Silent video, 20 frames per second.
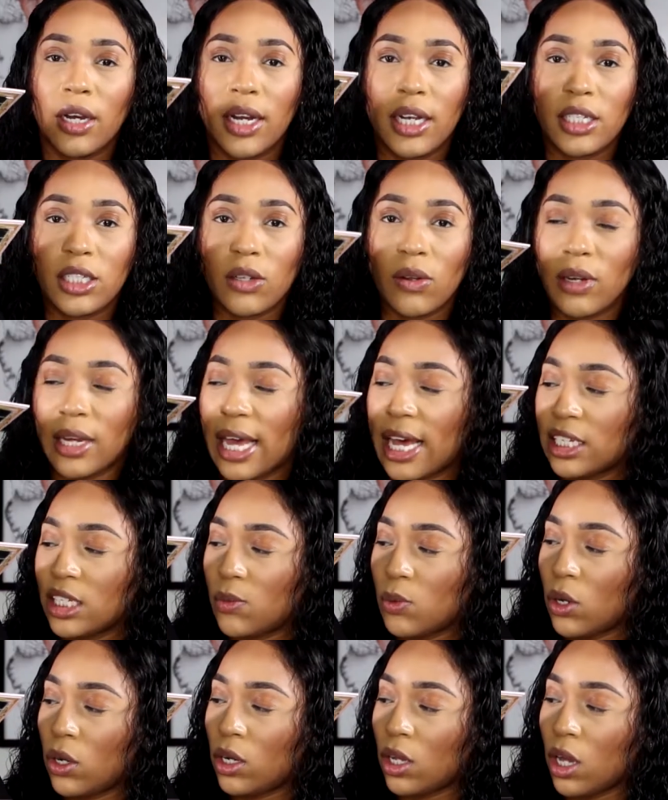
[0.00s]
alright so
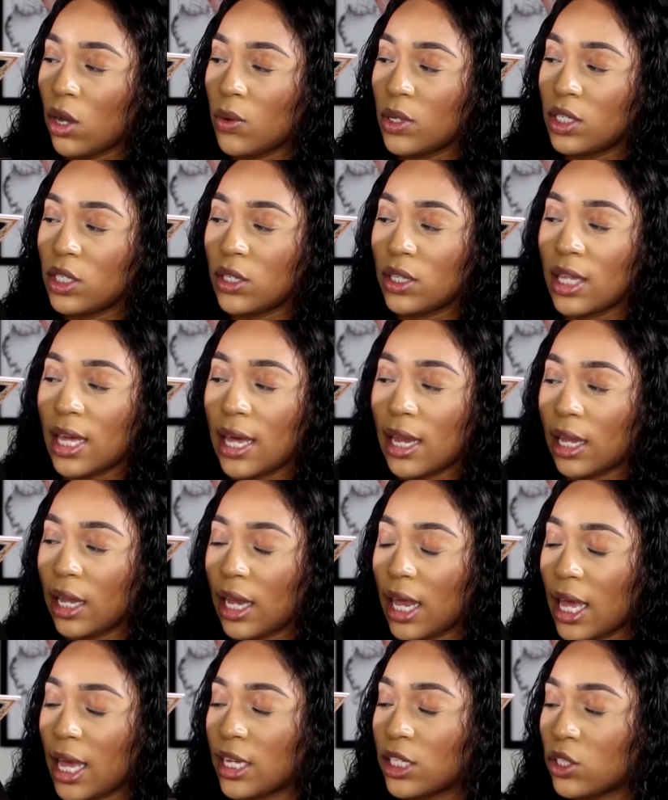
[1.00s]
lastly we're gonna go into that
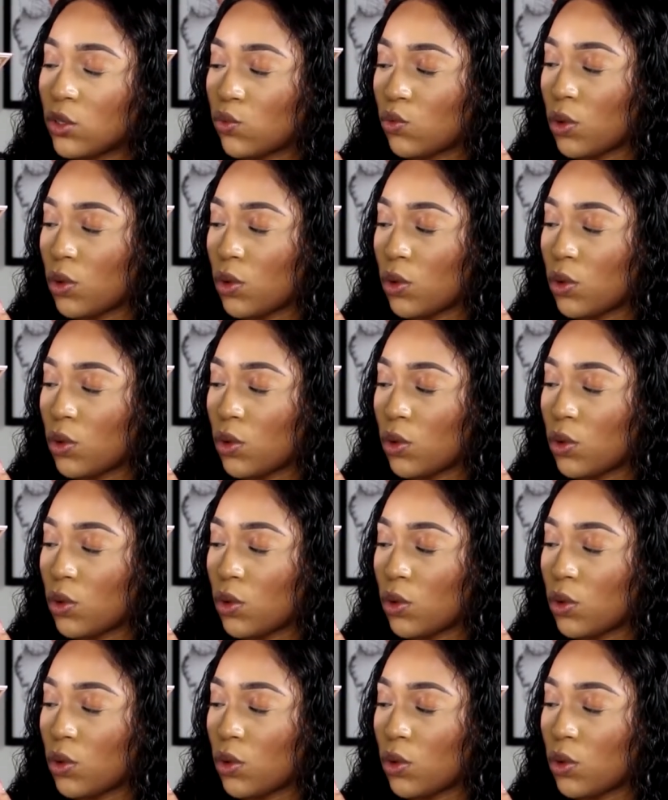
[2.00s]
last